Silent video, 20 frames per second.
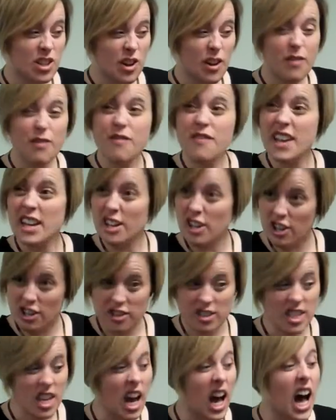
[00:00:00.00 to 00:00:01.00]
your finger
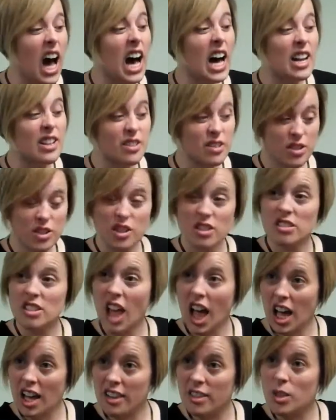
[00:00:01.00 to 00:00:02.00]
to
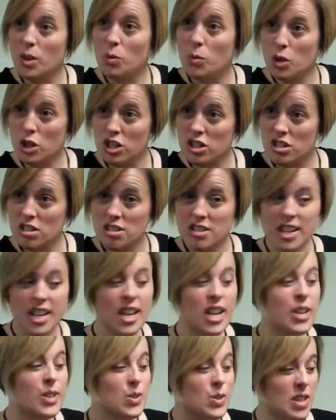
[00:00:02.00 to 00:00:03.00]
underline the word
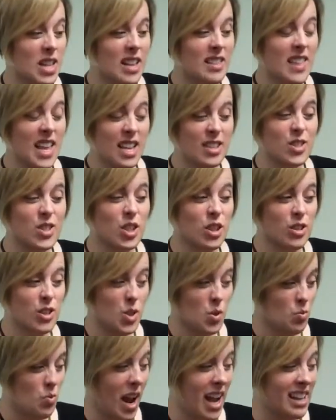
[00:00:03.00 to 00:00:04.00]
so that they start to
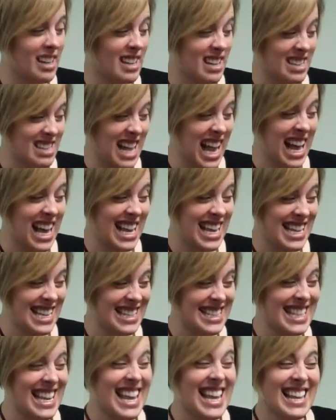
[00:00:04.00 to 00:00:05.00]

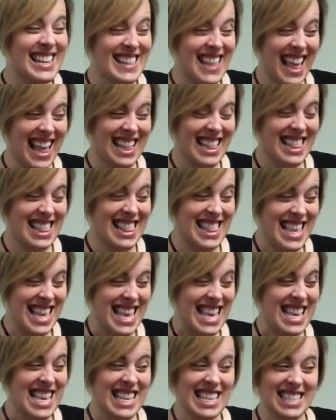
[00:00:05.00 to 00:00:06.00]
recognize that
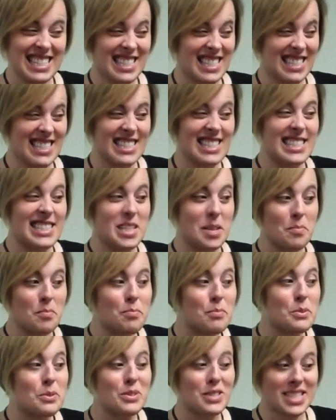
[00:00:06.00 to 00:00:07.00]
these
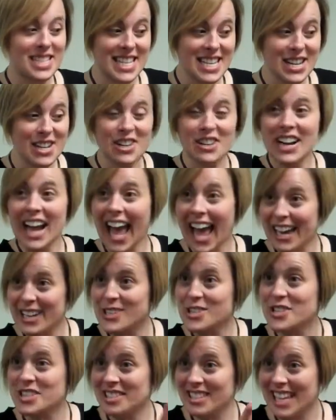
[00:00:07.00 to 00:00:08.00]
symbols here
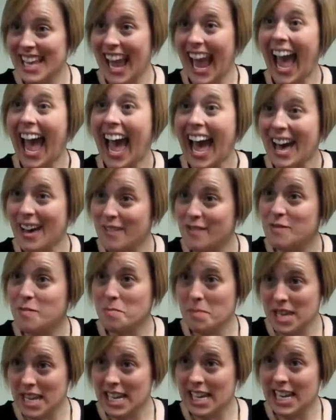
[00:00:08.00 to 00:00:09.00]
actually have
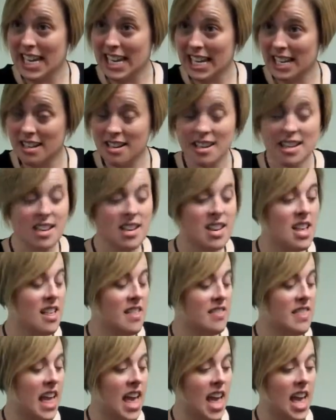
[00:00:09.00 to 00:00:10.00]
meaning.
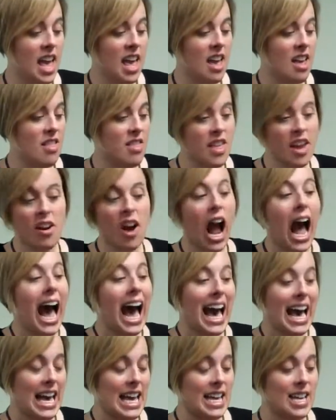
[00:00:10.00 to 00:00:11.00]
Their
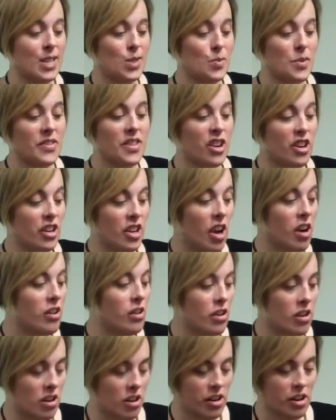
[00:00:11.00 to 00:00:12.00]
eyes, when they're
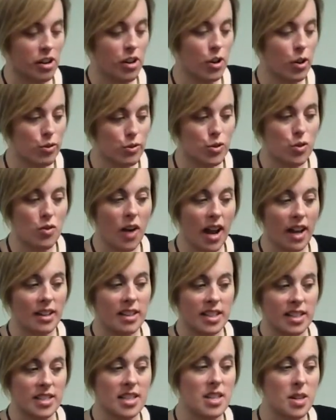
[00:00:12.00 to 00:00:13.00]
younger, are going to go
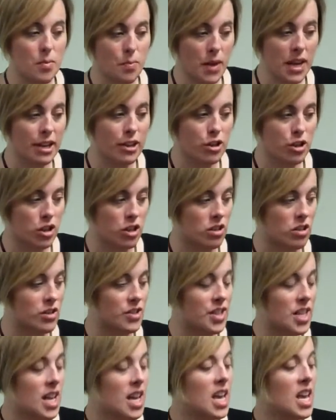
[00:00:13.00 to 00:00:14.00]
directly to the pictures.
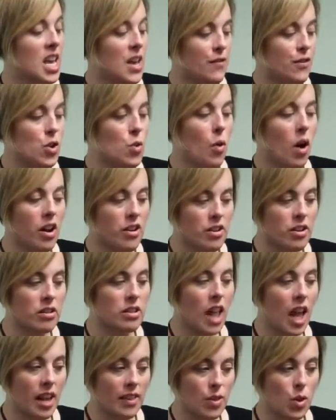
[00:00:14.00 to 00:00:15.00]
If you
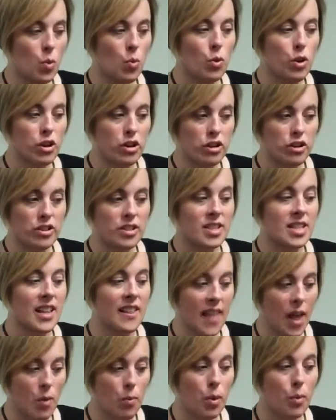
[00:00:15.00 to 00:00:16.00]
underline the words, then
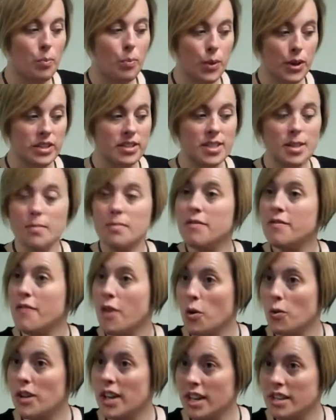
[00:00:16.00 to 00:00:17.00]
they will put some
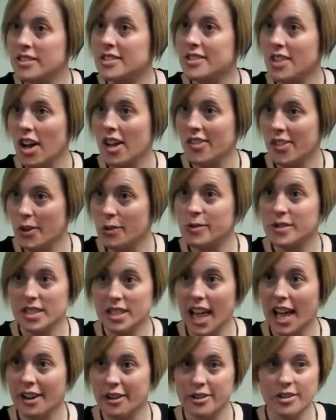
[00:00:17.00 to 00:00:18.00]
focus on those
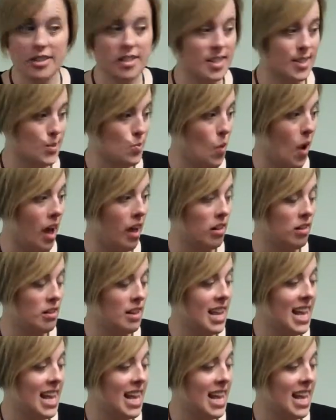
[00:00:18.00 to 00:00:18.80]
letters as well.